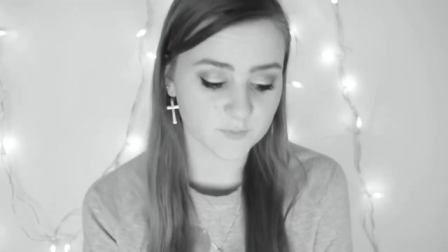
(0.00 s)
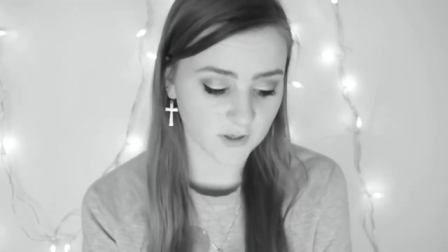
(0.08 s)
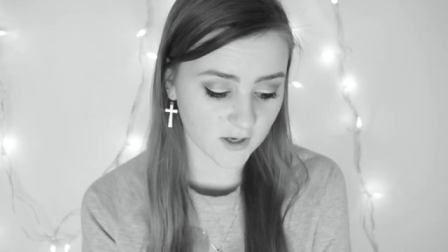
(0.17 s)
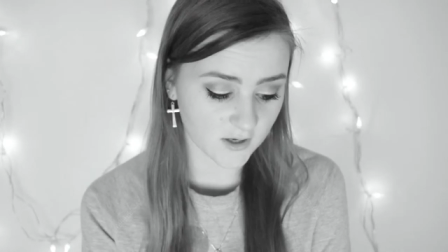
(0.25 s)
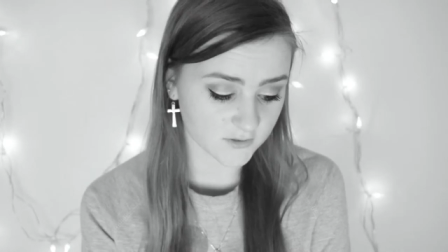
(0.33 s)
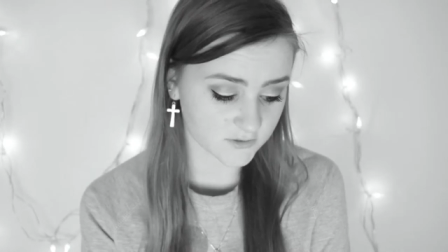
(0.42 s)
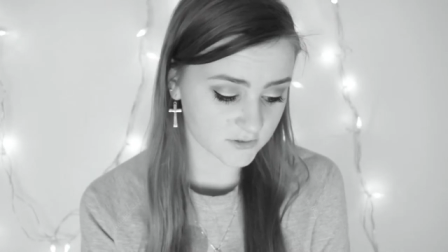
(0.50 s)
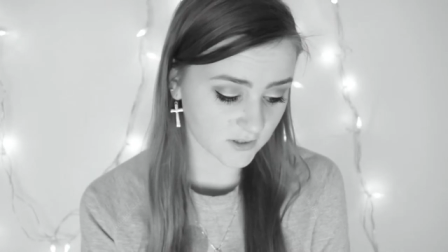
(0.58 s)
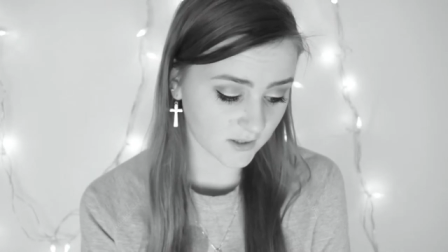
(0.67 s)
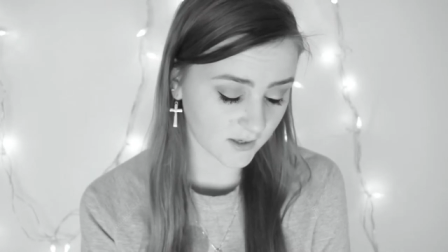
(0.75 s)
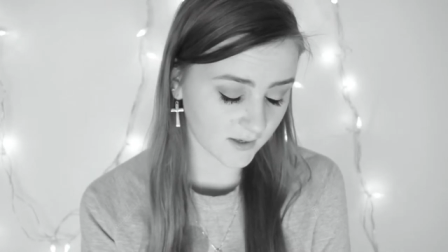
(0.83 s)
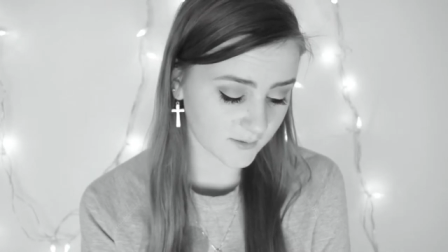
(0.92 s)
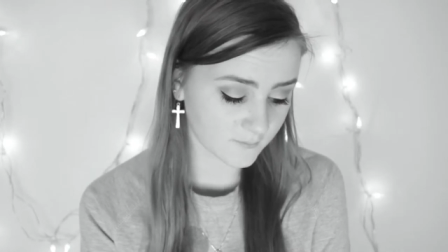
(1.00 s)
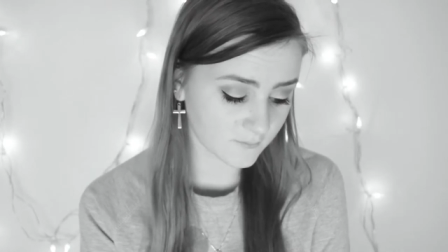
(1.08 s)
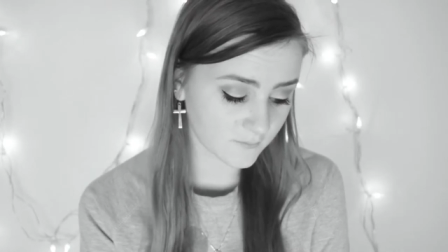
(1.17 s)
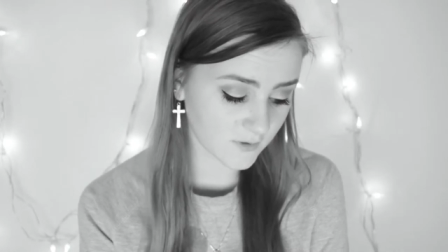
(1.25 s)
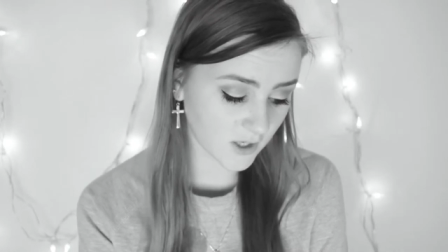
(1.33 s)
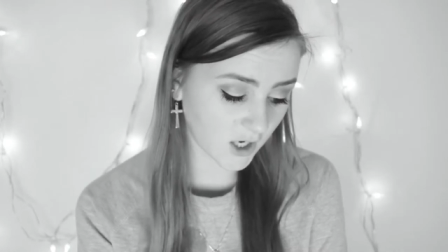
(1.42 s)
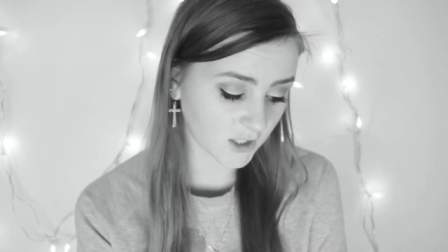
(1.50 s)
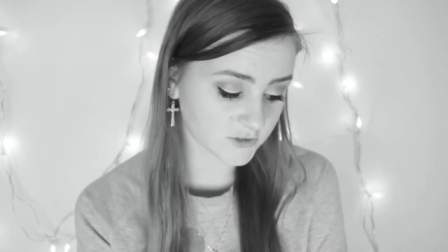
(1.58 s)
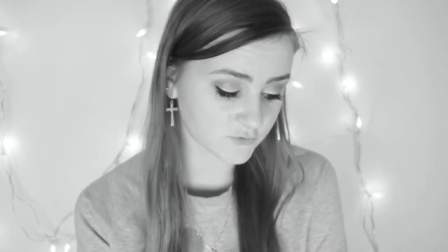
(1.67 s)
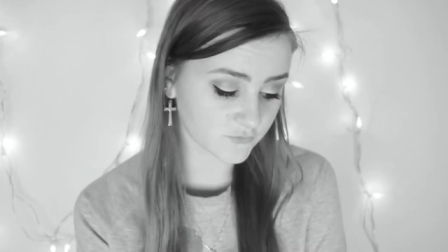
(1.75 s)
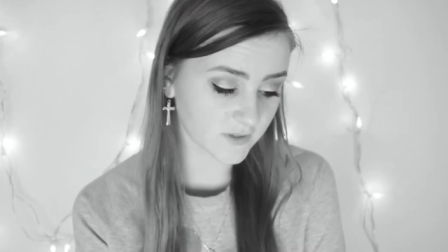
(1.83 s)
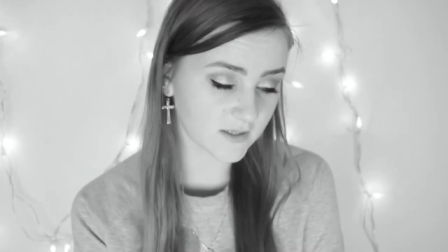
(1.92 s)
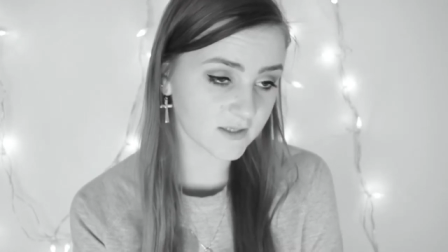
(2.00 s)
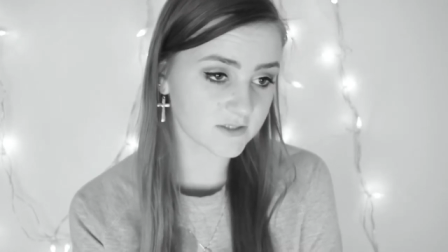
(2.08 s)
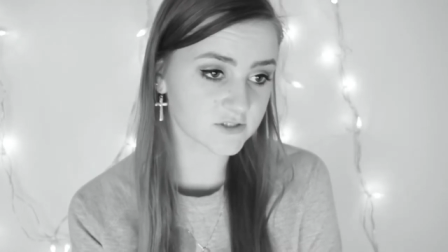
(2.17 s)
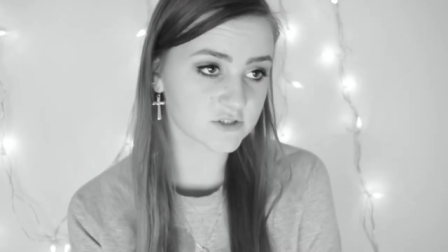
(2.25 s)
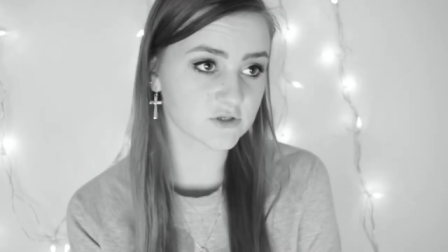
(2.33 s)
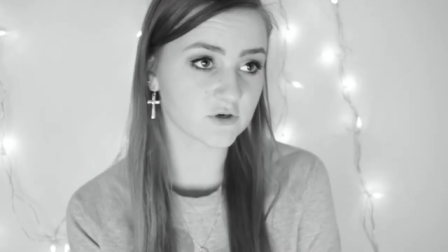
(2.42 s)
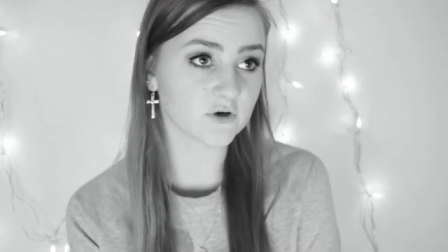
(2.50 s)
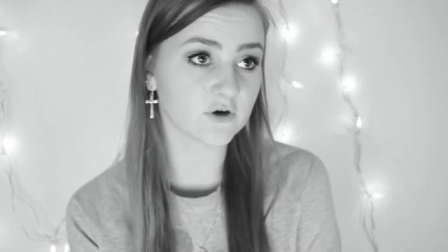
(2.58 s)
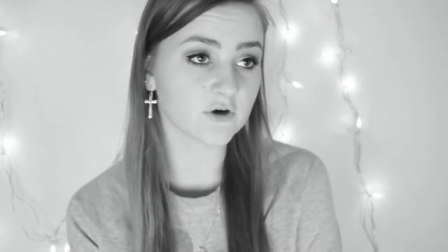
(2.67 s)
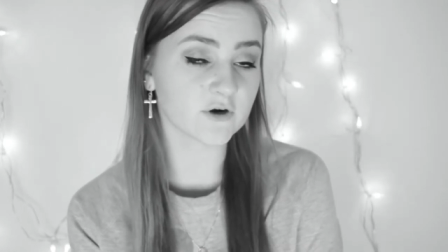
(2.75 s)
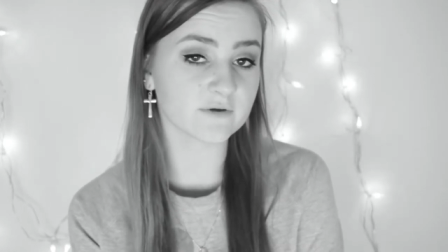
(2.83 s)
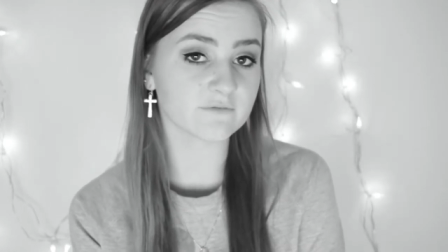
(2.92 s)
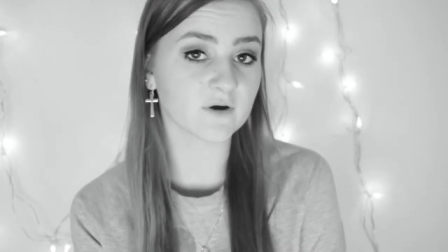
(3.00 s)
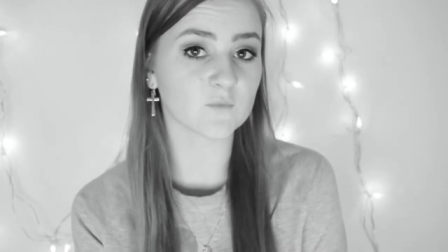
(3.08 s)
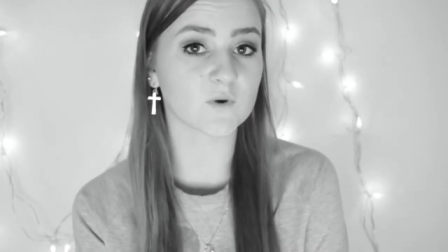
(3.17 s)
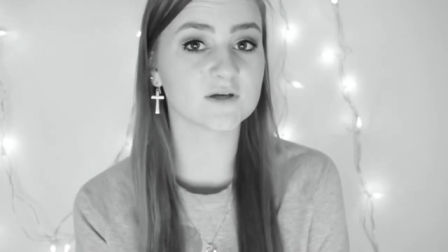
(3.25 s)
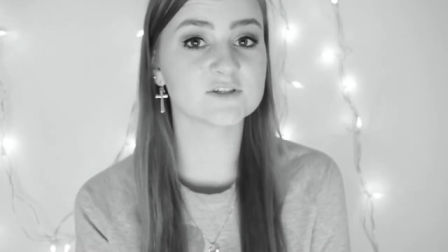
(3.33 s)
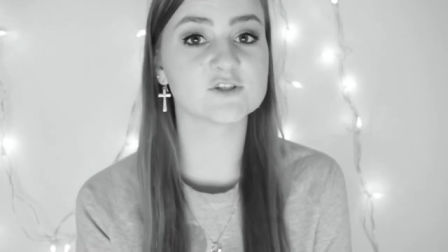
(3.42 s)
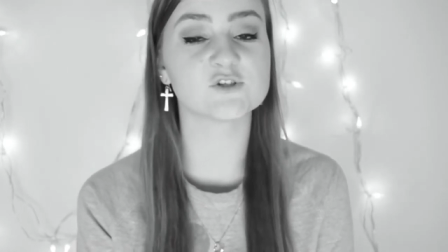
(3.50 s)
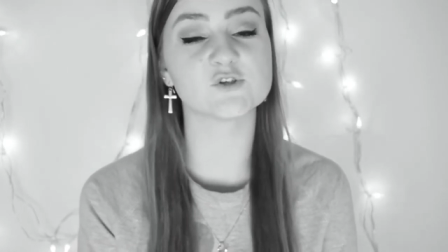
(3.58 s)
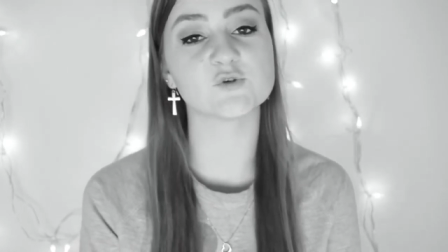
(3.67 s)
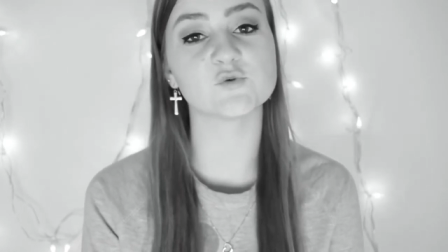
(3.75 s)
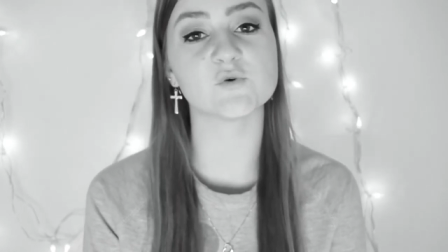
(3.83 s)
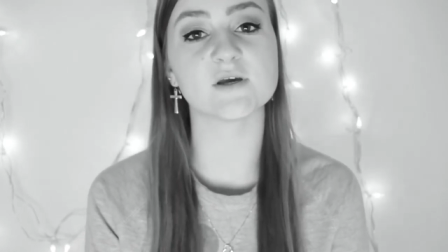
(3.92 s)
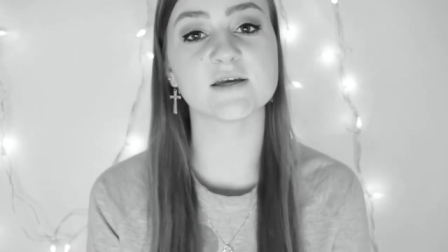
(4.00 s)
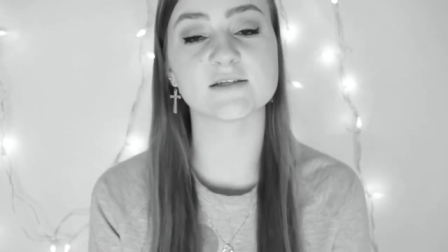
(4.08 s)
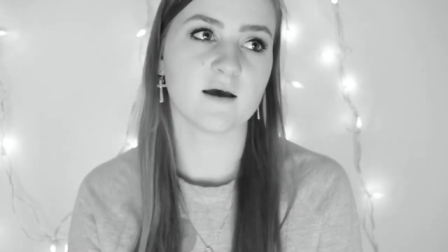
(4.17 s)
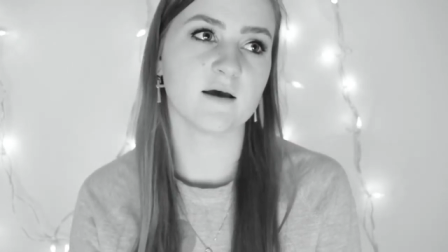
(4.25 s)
but I'm not really sure if I want to do it.